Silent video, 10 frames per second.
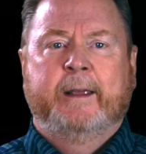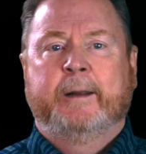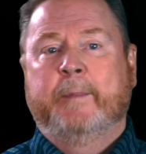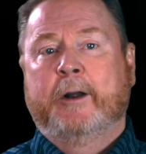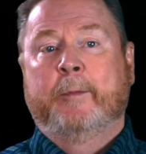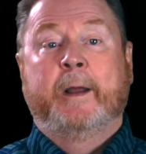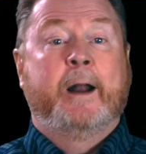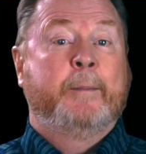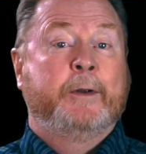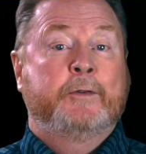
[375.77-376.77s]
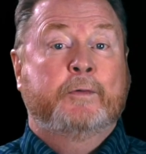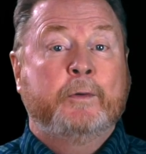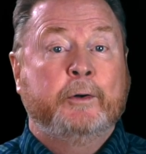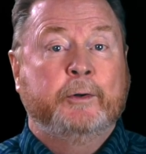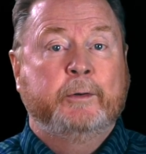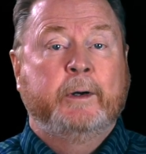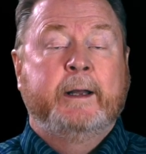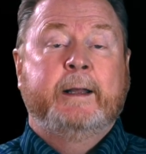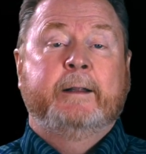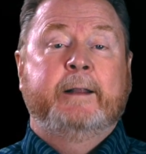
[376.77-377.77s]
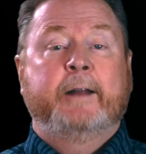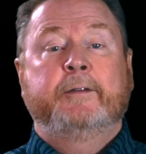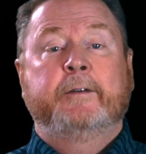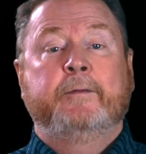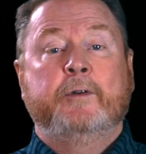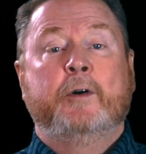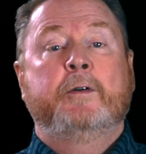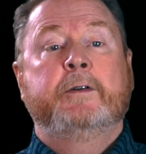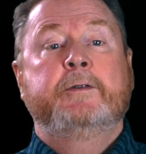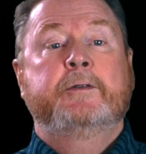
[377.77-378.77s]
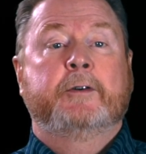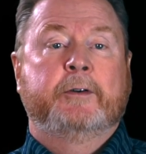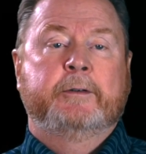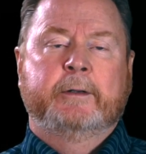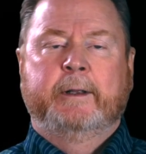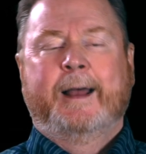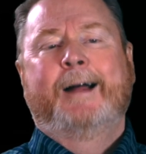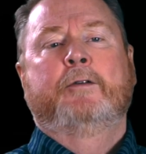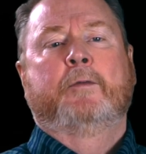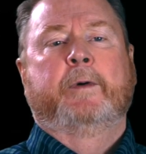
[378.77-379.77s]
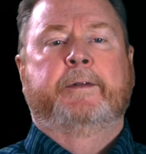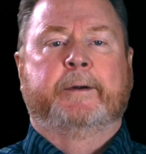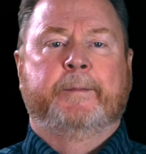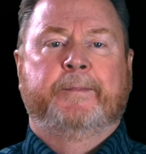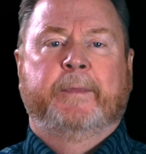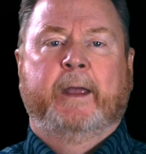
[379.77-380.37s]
It may or may not be true. That's of no concern to the algorithm.